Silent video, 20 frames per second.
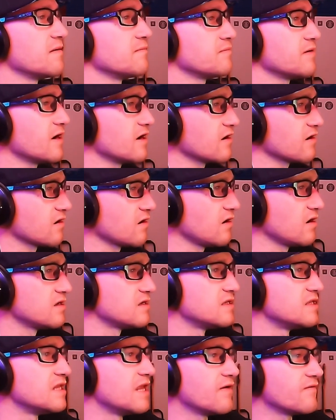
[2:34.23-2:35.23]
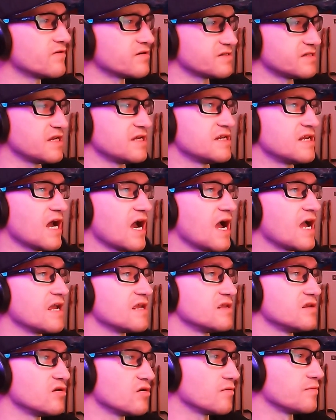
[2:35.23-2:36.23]
Impericon Never Say Die
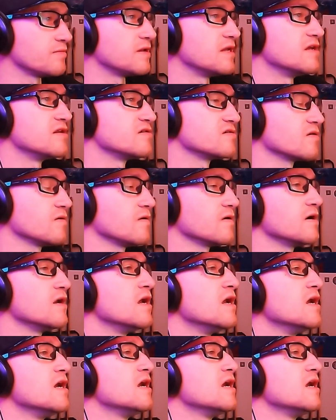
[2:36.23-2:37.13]
European tour